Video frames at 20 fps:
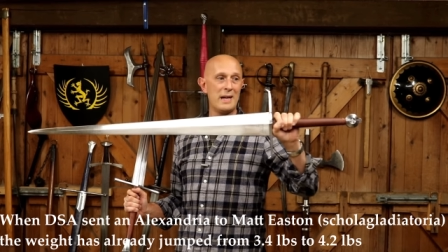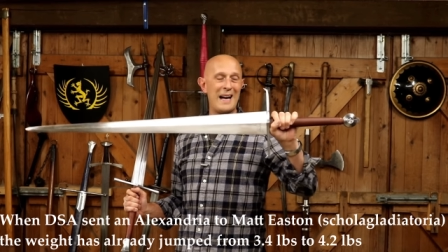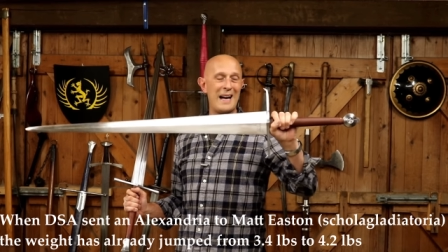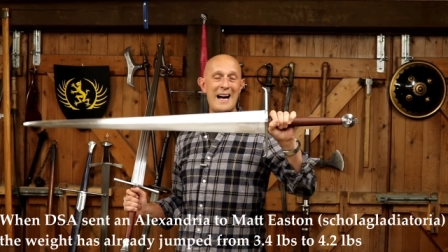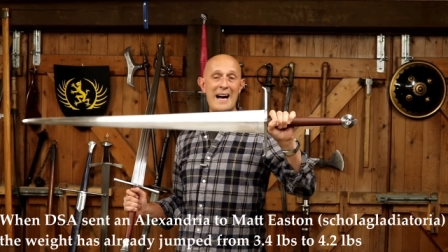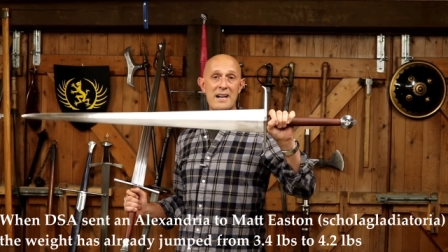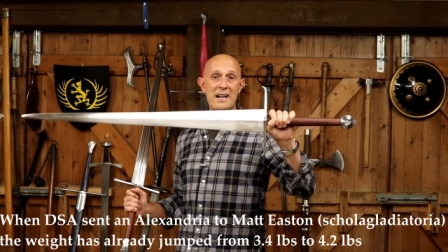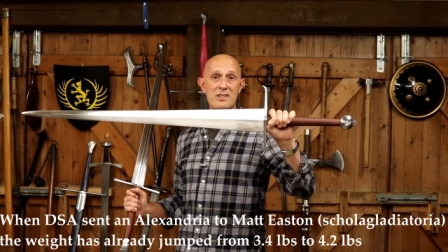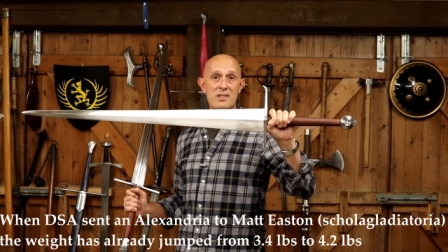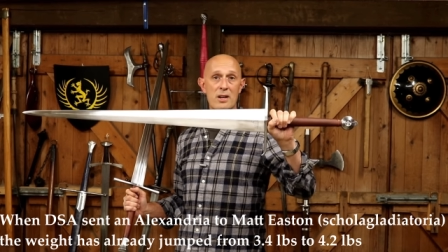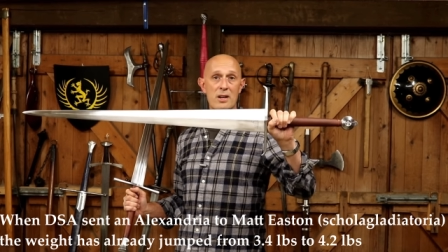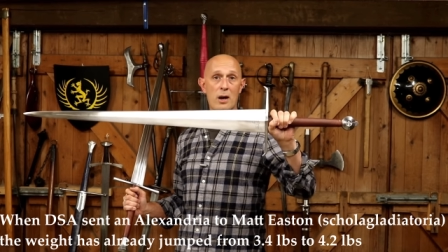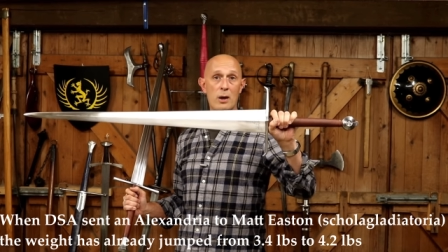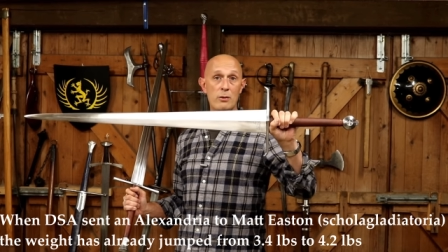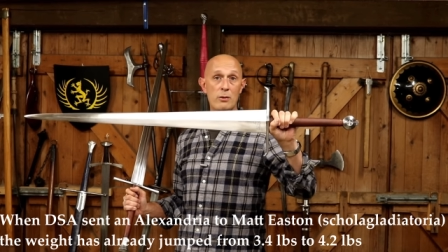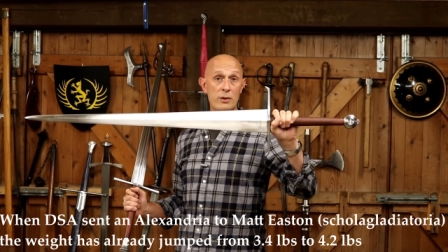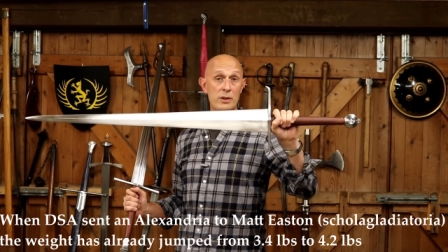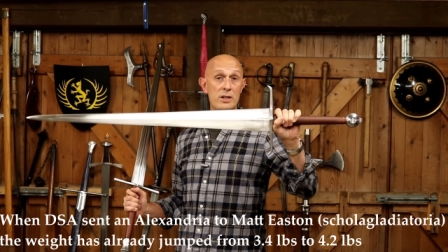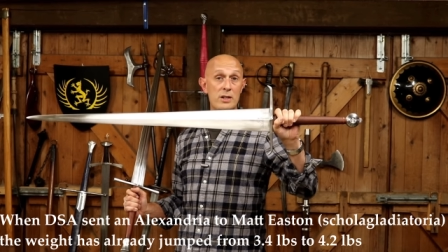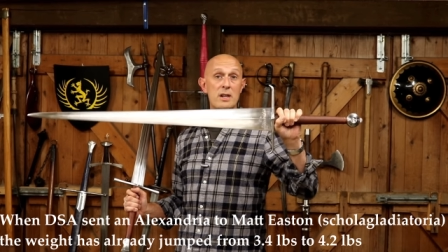at
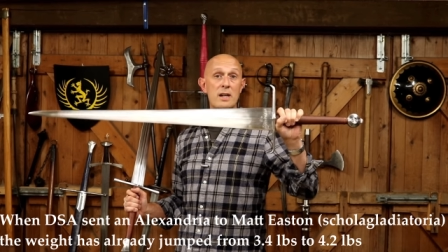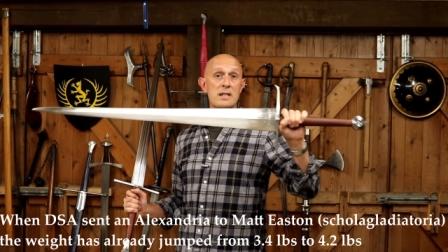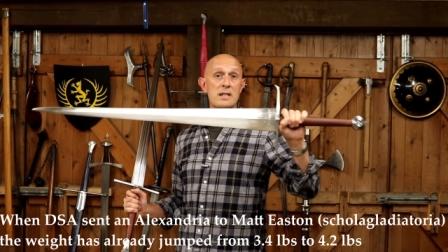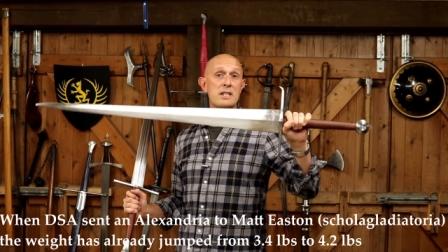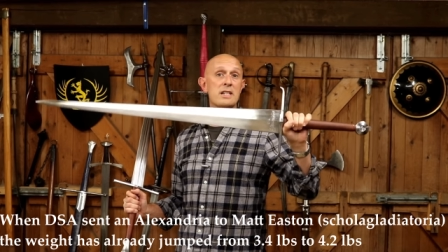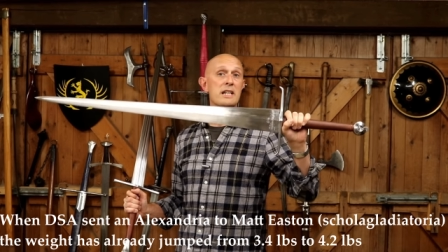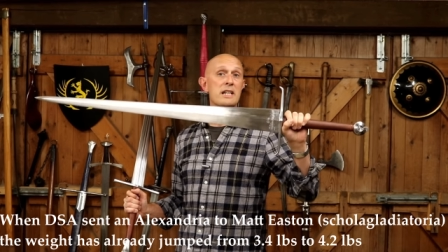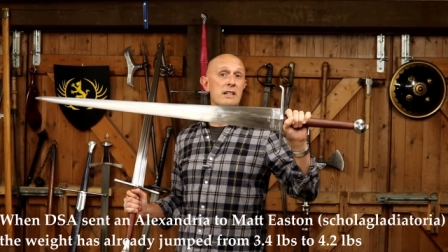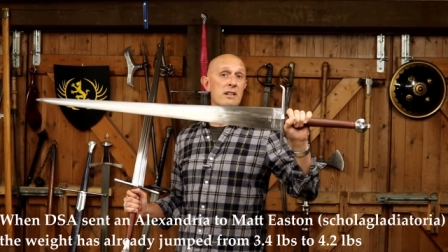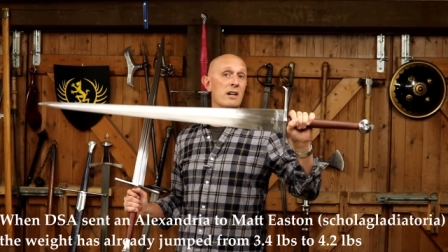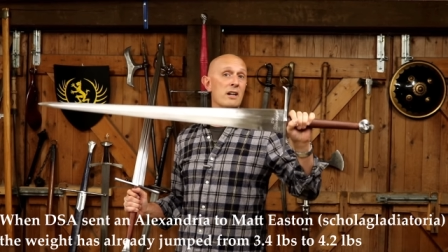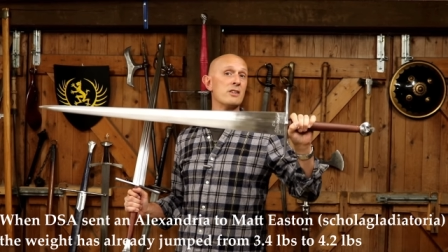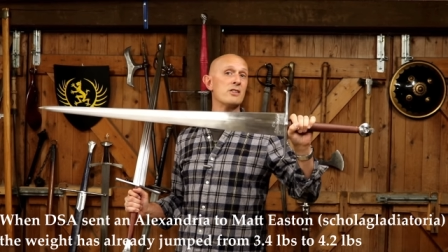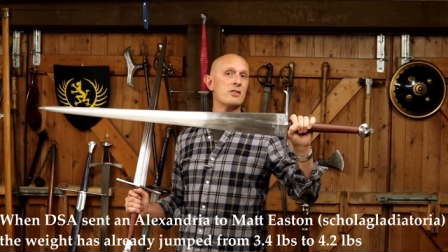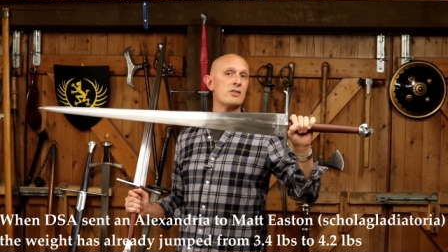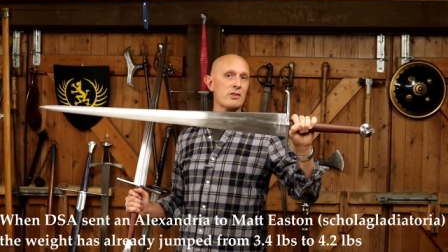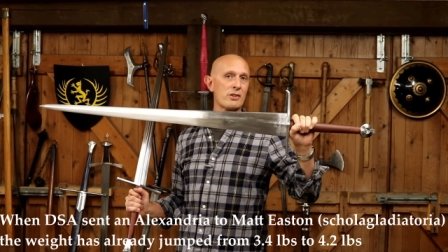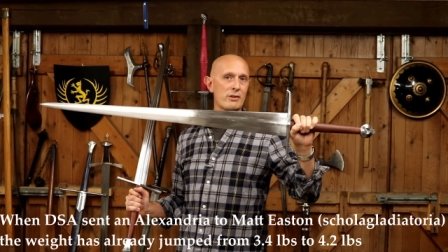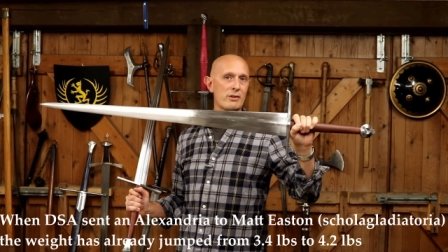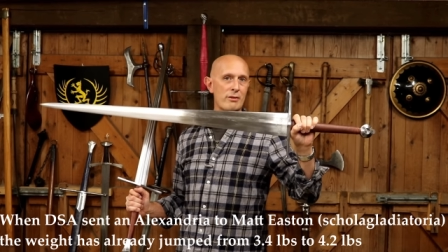over
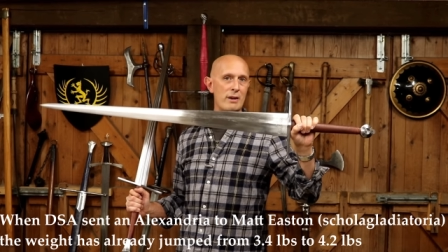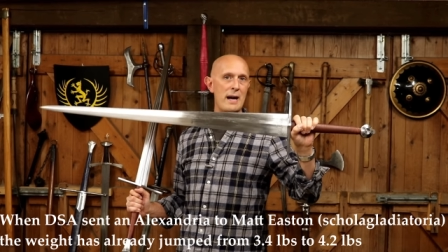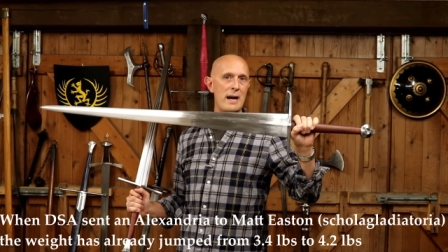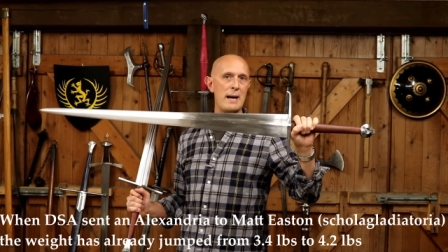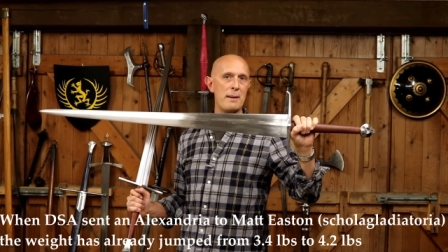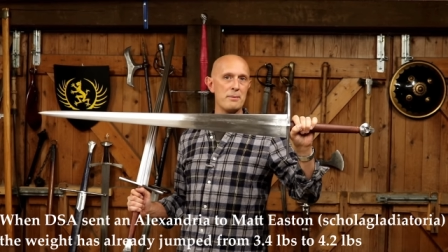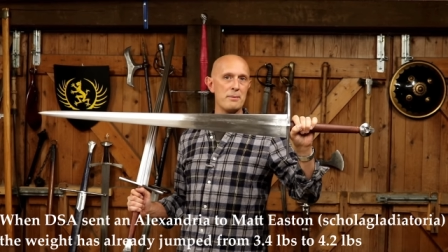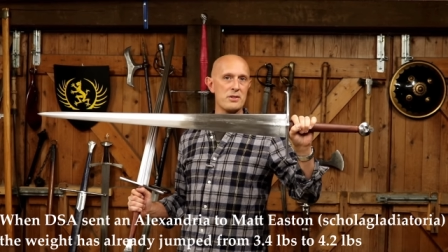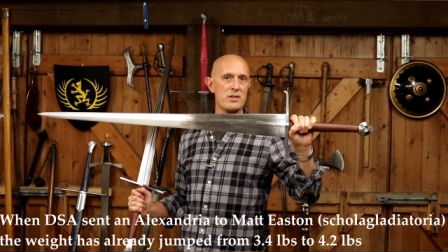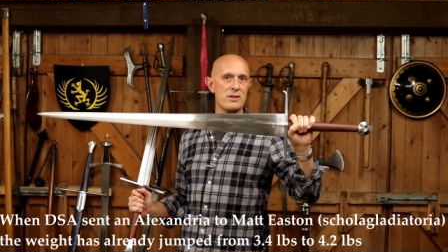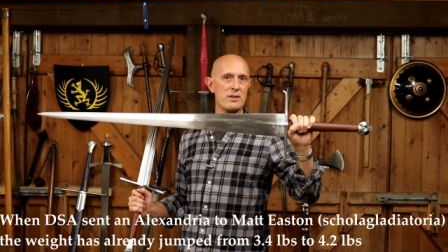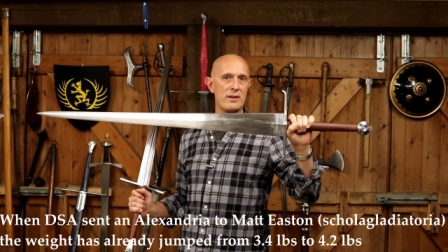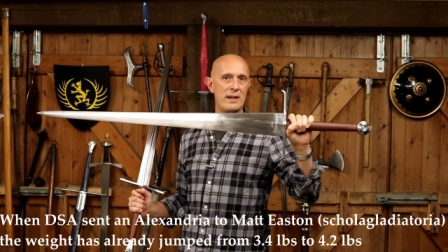1900 grams.